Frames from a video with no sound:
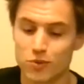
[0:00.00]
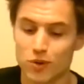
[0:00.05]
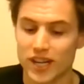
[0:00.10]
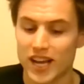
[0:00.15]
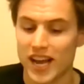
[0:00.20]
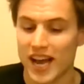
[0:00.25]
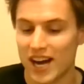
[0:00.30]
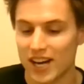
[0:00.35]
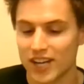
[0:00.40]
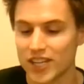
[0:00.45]
will
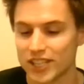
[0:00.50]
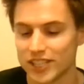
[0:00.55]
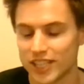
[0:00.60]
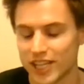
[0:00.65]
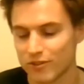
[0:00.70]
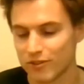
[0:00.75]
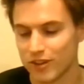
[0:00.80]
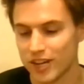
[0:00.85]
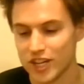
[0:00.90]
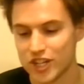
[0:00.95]

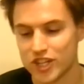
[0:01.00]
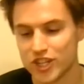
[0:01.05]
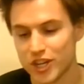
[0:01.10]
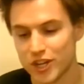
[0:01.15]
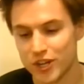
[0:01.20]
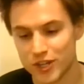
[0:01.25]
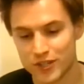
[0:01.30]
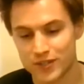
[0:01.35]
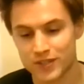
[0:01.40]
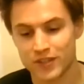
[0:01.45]
calculate
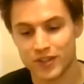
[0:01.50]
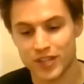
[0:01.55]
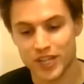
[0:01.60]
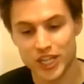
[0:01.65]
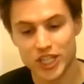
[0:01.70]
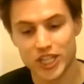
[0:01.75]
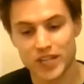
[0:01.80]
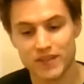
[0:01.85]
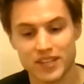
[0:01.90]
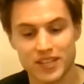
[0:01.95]
ratios for
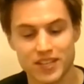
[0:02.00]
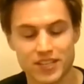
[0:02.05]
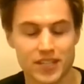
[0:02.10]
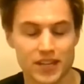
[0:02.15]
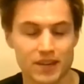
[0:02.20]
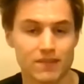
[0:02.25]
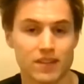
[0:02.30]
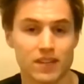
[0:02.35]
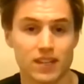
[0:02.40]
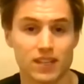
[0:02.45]
each of these
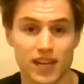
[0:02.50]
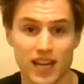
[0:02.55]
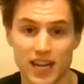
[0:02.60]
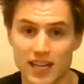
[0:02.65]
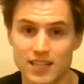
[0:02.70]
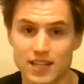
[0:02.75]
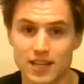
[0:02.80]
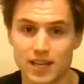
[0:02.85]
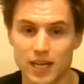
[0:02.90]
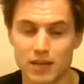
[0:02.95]
different
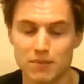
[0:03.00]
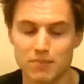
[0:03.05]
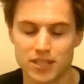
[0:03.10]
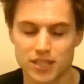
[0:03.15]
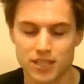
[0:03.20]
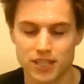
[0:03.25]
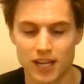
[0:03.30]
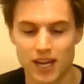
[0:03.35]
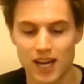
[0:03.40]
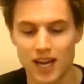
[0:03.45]
land
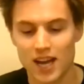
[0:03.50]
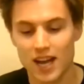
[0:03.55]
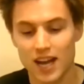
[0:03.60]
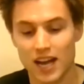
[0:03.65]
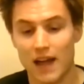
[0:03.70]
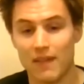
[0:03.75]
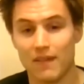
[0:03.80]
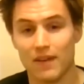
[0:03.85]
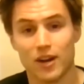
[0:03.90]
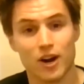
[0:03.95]
types,
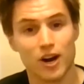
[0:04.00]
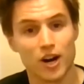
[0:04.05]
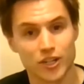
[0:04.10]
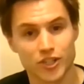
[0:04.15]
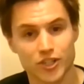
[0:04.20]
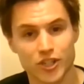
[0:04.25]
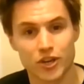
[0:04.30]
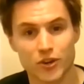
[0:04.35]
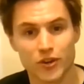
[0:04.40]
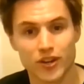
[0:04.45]
and then
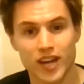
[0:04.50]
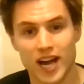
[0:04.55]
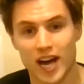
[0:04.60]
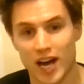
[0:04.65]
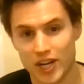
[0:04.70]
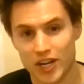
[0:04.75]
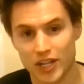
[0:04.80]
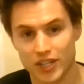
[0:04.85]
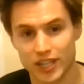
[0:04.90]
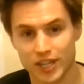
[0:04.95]
also
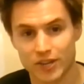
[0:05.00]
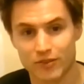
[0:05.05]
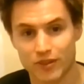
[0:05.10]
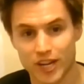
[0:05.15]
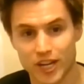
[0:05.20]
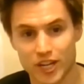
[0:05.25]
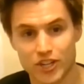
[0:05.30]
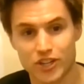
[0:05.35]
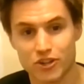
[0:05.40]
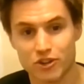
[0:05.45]
calculate
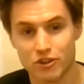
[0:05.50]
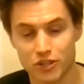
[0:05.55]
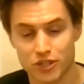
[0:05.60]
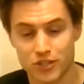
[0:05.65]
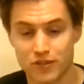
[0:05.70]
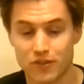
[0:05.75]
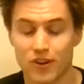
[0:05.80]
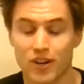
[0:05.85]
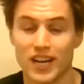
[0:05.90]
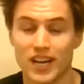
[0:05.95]
ratios
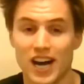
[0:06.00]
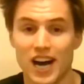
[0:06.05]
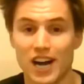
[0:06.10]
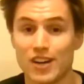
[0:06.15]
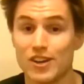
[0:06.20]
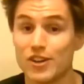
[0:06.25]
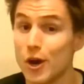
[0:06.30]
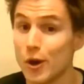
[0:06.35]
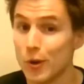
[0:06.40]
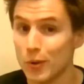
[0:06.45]
for an
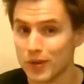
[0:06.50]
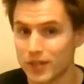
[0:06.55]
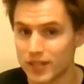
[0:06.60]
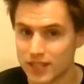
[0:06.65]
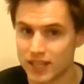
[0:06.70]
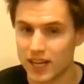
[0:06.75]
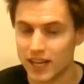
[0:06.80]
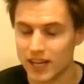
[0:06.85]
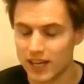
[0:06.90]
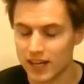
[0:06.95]
unknown
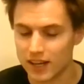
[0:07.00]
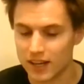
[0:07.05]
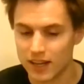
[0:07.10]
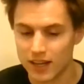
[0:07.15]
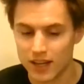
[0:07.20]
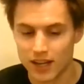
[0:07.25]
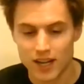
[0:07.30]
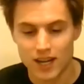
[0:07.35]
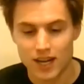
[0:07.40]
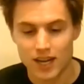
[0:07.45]
site.
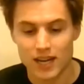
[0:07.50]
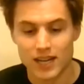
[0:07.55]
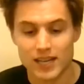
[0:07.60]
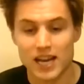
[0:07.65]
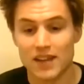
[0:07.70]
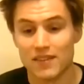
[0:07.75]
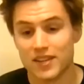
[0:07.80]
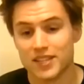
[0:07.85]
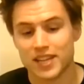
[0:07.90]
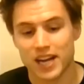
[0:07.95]

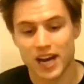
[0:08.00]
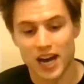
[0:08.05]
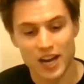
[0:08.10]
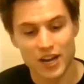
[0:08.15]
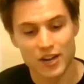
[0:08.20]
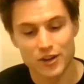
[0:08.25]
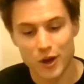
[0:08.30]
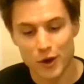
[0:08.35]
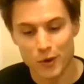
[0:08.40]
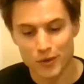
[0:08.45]
Now this
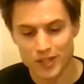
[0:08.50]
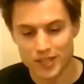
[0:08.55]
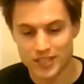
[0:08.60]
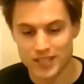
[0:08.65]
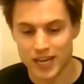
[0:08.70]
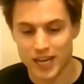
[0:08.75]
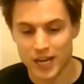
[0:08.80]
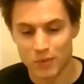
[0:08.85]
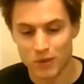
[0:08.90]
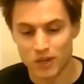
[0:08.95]
unknown
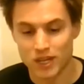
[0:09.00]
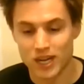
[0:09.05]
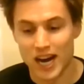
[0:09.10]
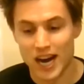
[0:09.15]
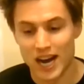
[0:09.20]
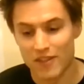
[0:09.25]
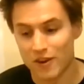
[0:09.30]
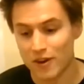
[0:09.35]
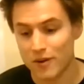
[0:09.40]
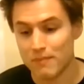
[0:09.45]
site will
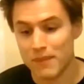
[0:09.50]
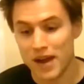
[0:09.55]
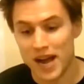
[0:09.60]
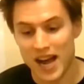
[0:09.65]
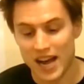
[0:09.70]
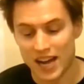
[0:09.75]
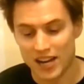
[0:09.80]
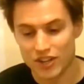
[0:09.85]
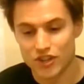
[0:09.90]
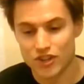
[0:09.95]
either
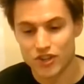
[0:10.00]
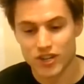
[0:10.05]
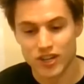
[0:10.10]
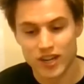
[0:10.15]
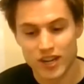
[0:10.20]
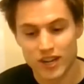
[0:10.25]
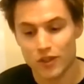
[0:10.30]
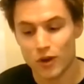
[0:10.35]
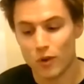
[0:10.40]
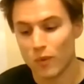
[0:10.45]
match
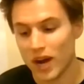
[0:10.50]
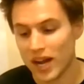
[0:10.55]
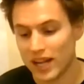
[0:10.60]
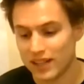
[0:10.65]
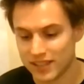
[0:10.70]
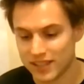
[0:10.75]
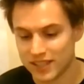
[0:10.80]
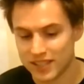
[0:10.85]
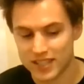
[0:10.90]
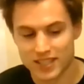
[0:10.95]
the
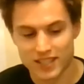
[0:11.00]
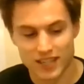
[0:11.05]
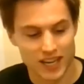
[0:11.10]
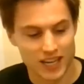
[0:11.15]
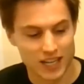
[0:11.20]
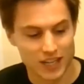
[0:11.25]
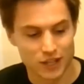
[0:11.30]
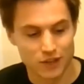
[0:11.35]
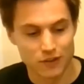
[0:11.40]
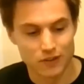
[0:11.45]
wetland
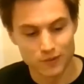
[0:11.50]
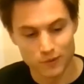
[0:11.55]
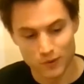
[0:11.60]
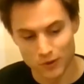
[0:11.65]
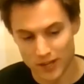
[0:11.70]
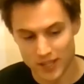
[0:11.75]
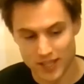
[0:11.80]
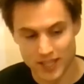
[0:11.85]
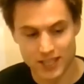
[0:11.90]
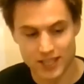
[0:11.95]
site, the
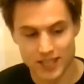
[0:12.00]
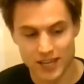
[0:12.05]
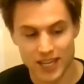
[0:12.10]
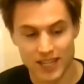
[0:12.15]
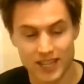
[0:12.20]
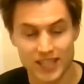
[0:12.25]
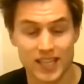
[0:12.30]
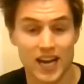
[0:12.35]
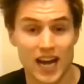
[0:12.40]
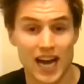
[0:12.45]
forest
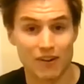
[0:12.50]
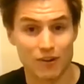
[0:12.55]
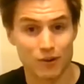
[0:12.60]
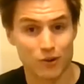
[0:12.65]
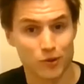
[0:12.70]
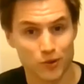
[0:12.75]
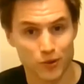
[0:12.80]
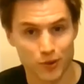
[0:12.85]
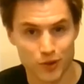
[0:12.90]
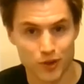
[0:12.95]
site, the
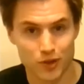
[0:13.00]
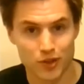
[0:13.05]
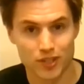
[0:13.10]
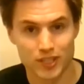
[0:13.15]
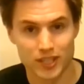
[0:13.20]
agriculture